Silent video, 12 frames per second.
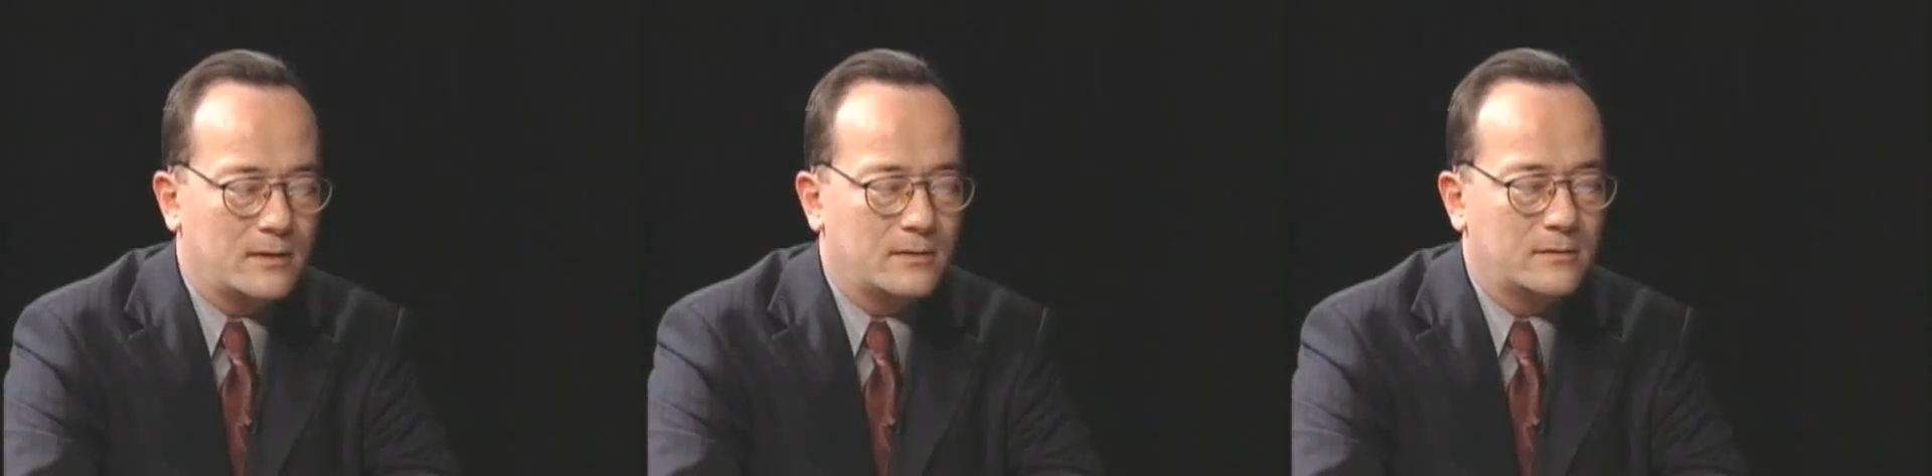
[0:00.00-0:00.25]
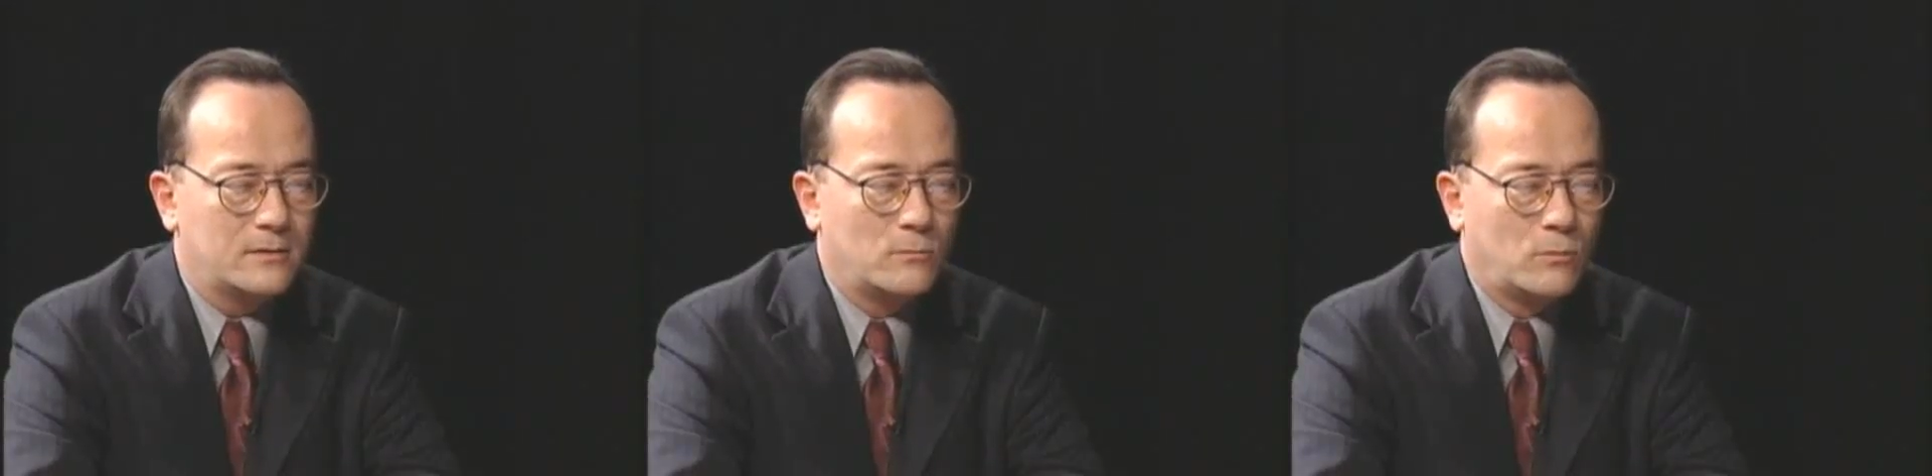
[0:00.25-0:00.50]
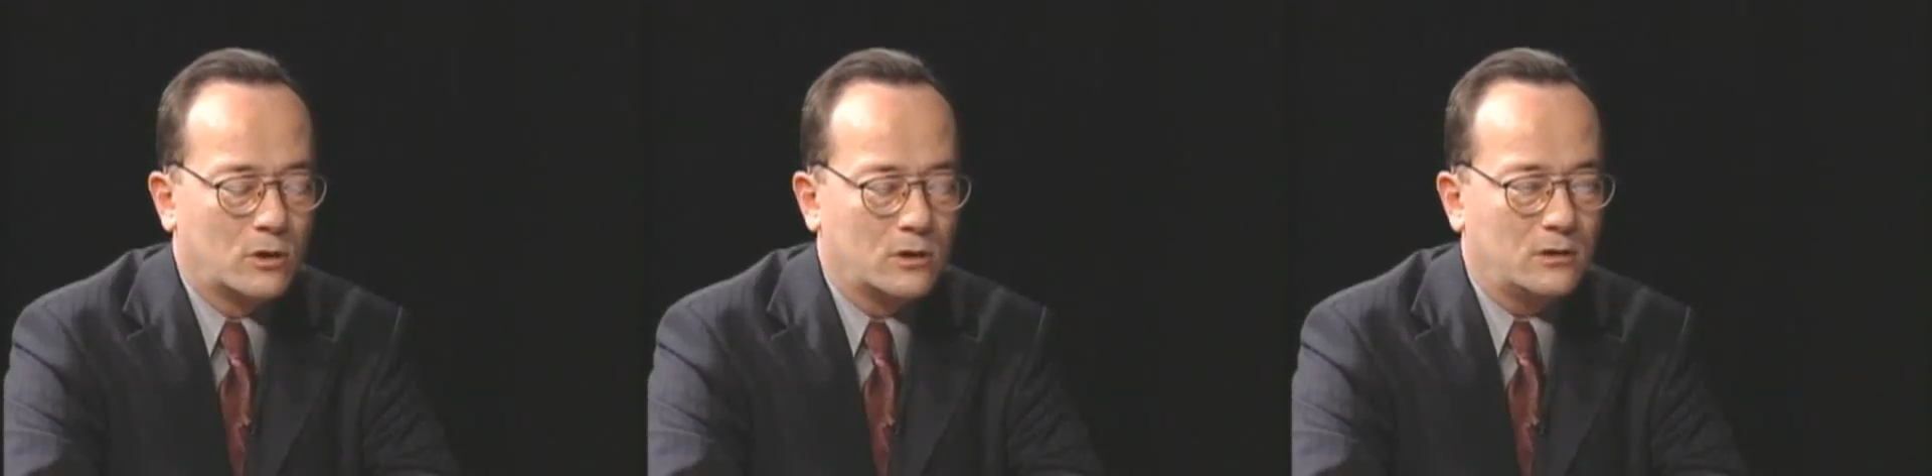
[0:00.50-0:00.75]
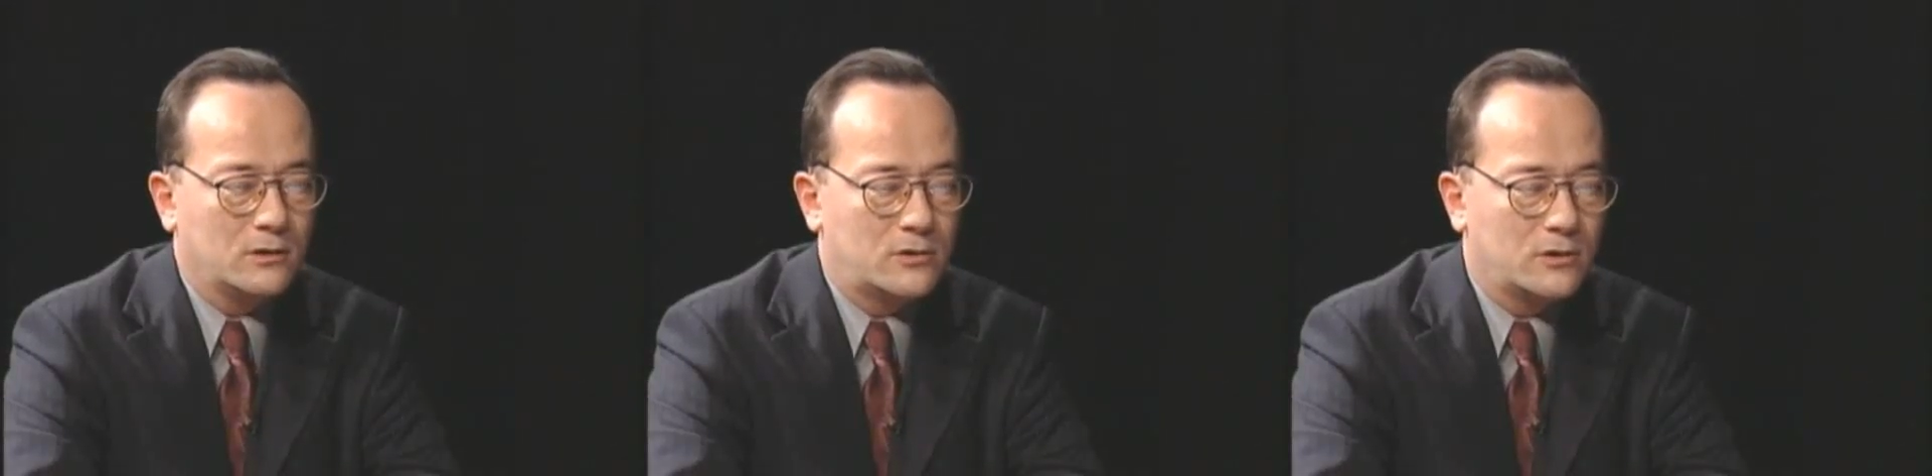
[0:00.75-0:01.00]
I think that the
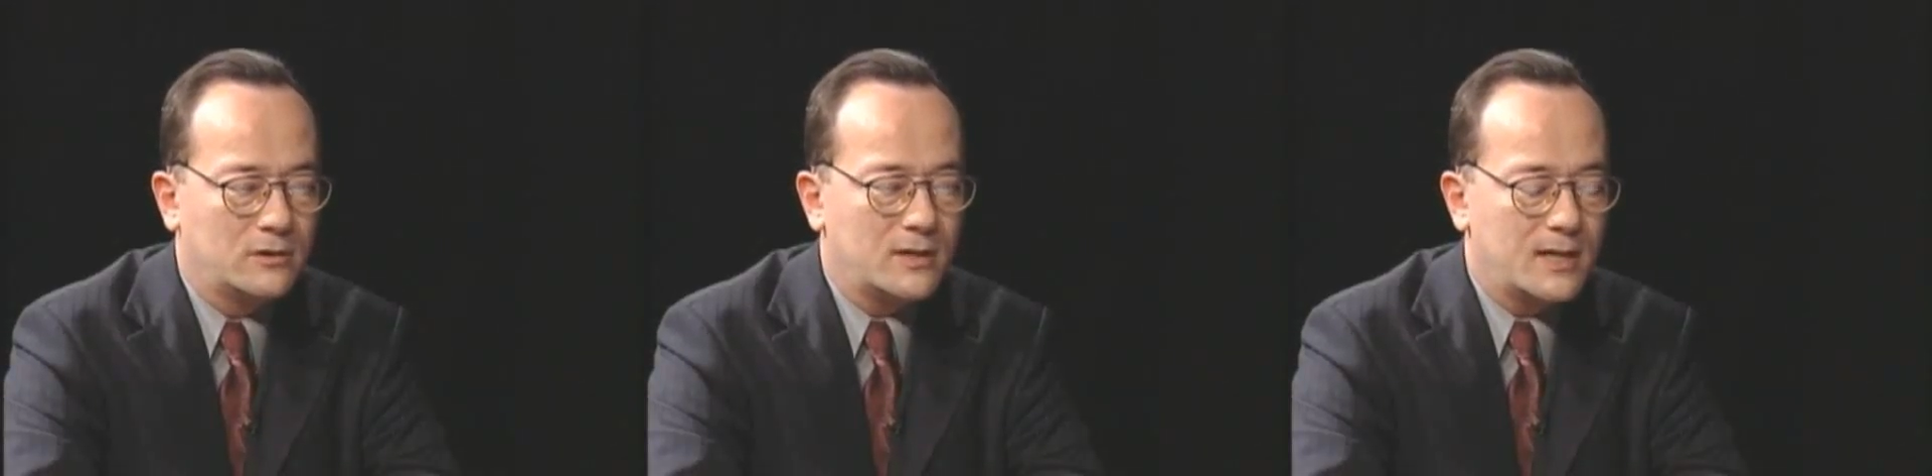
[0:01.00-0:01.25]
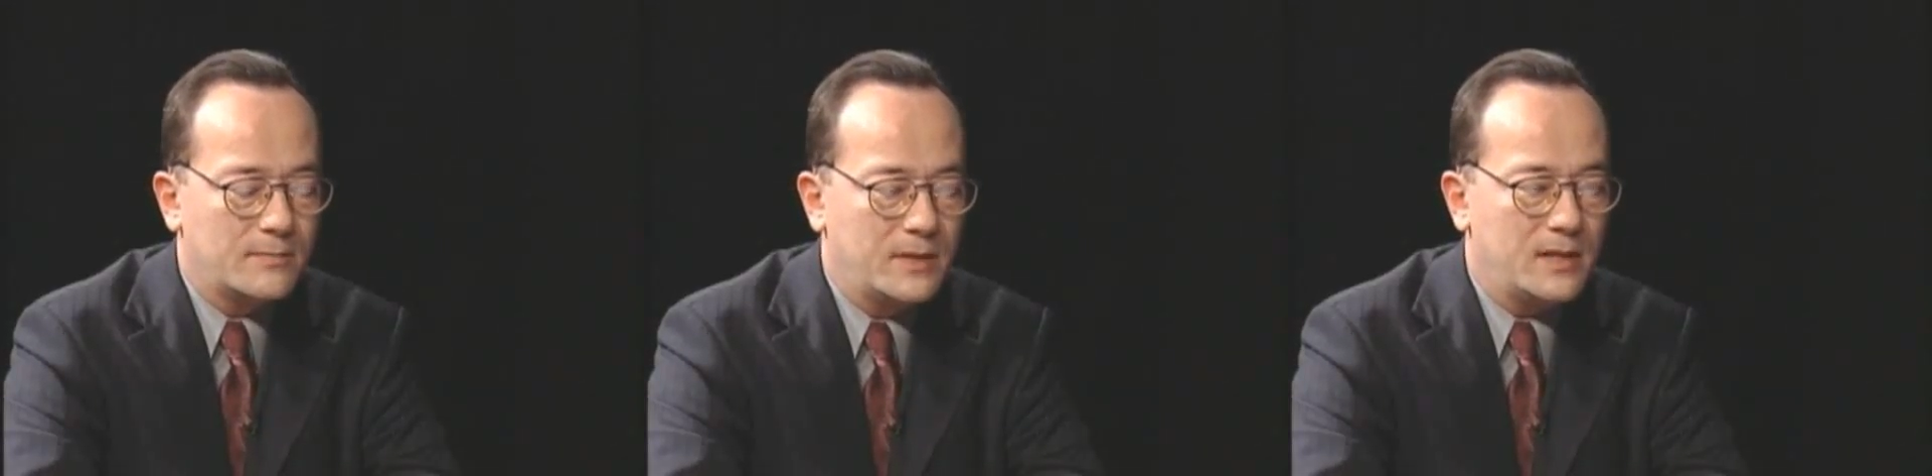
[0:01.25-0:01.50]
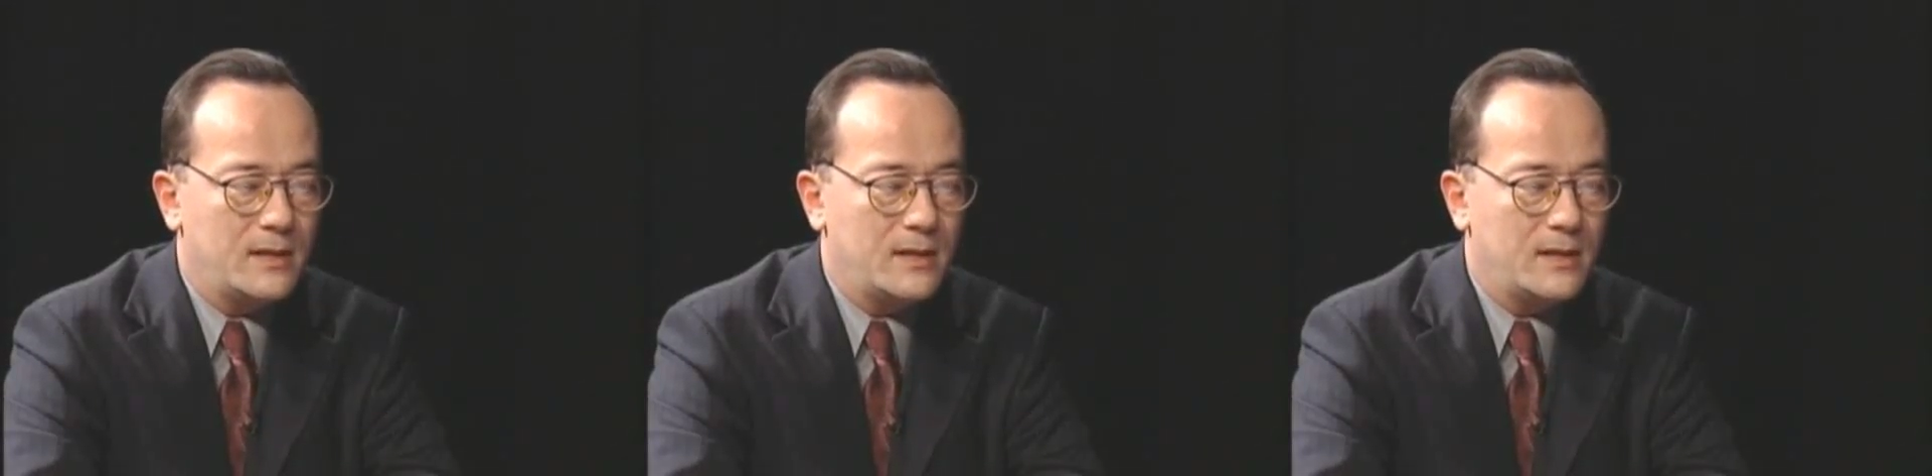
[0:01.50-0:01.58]
world should not